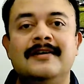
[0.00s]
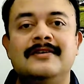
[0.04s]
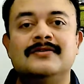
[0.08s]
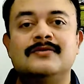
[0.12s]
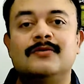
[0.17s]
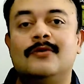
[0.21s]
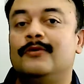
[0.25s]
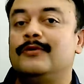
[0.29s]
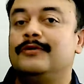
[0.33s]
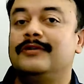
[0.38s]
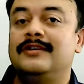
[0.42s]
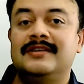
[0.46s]

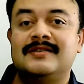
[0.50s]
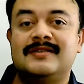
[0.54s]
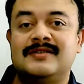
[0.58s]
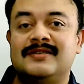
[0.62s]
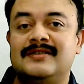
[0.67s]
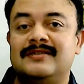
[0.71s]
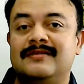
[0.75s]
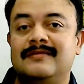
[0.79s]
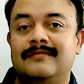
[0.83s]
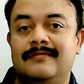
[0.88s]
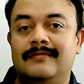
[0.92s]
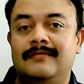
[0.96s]
So
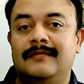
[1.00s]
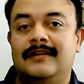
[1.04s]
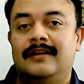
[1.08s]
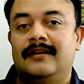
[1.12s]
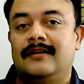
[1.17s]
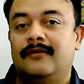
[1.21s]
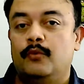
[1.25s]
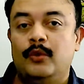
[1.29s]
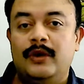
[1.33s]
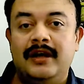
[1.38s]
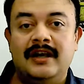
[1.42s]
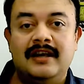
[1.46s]
this
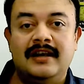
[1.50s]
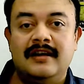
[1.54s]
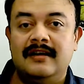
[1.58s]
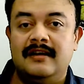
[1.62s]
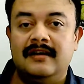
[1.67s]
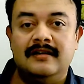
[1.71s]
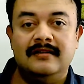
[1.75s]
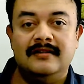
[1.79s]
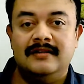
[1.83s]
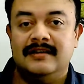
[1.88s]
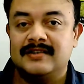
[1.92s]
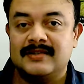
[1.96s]
uh, week,
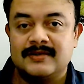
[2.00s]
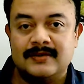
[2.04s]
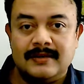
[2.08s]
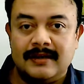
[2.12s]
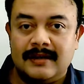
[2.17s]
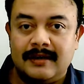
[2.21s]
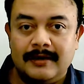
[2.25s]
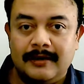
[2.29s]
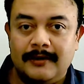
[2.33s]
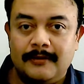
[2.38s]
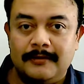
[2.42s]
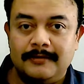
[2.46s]
uh,
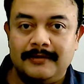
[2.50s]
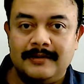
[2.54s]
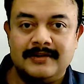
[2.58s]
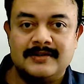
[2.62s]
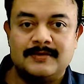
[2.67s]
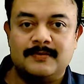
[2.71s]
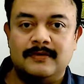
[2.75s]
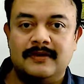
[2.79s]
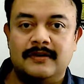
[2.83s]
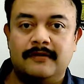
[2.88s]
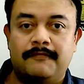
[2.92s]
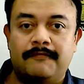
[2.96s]
this, uh, you know,
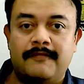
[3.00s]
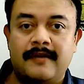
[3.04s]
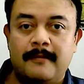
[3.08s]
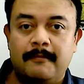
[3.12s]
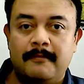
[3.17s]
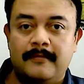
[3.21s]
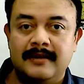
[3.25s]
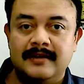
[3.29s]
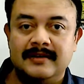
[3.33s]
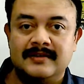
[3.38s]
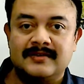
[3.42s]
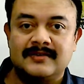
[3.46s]
this uh,
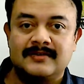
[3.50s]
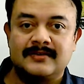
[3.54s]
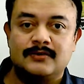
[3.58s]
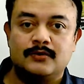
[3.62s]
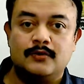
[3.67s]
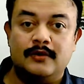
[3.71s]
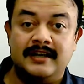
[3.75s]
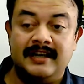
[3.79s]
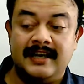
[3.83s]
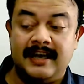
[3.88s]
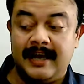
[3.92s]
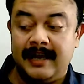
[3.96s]
Feb is
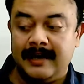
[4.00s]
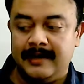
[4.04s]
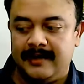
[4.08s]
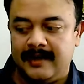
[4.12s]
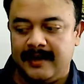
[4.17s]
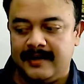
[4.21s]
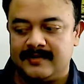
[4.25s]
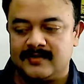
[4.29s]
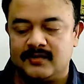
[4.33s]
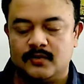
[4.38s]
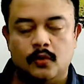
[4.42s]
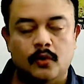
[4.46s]
twenty-eight
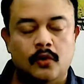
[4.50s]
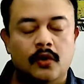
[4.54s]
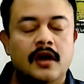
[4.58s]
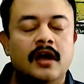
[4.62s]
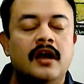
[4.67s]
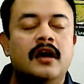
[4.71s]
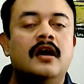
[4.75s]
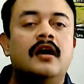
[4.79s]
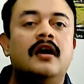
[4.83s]
days. So